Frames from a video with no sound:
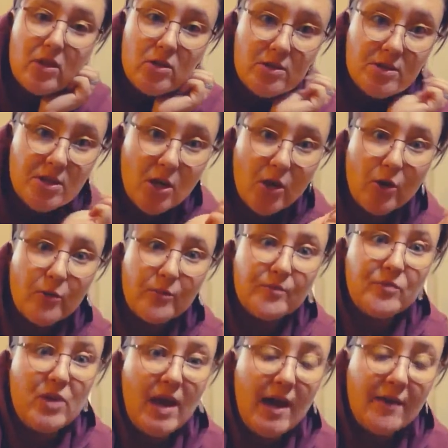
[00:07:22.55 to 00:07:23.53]
So
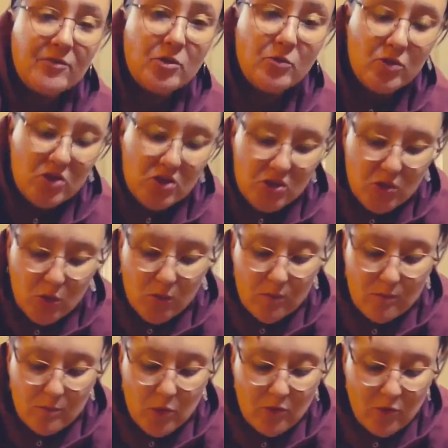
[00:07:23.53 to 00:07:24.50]
you have to
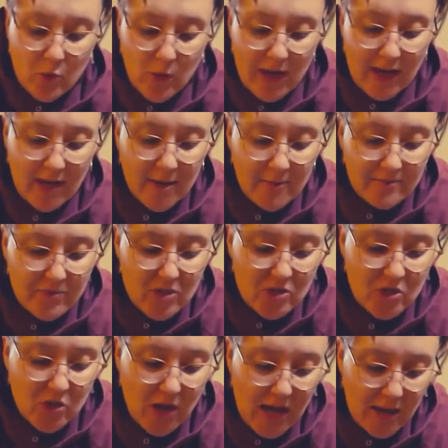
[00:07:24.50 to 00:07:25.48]
move quick.
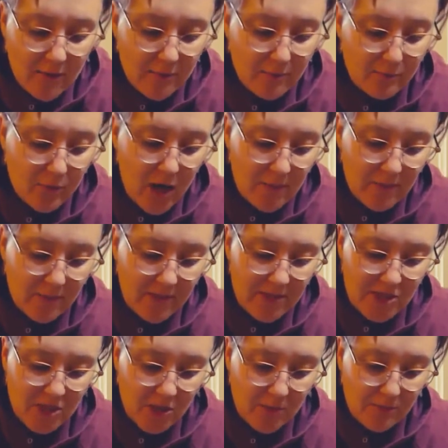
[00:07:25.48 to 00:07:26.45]
So I'm probably
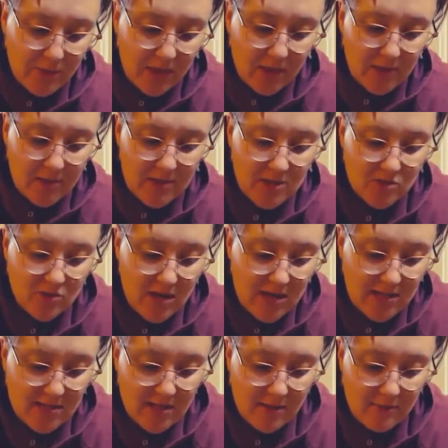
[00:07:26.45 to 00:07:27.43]
just going to peel this dry
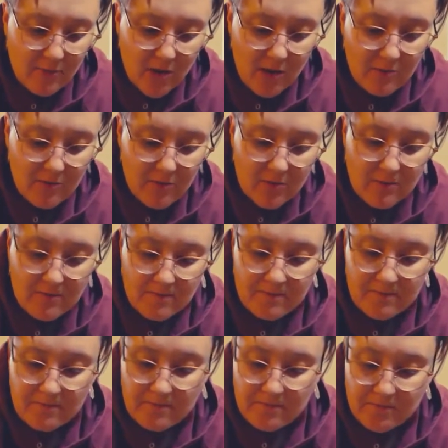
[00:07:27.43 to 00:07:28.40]
stuff off
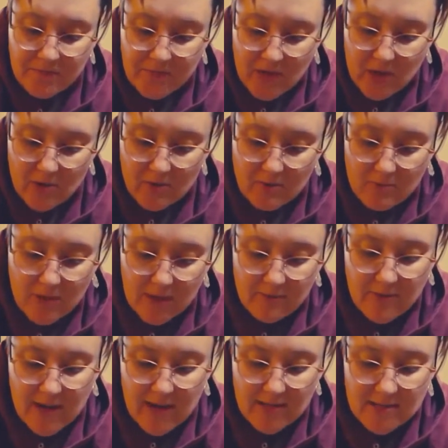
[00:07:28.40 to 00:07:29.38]
here really
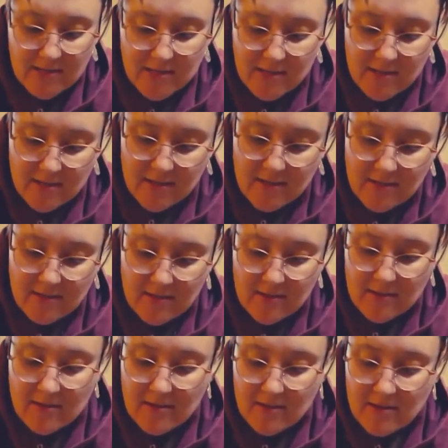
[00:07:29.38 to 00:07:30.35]
fast
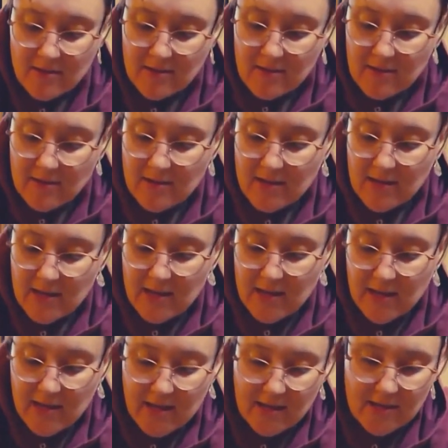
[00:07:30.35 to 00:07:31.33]

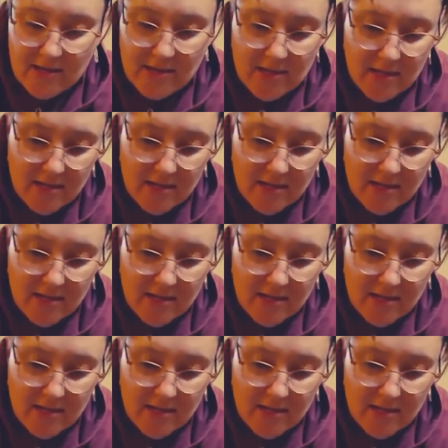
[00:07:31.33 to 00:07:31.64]
and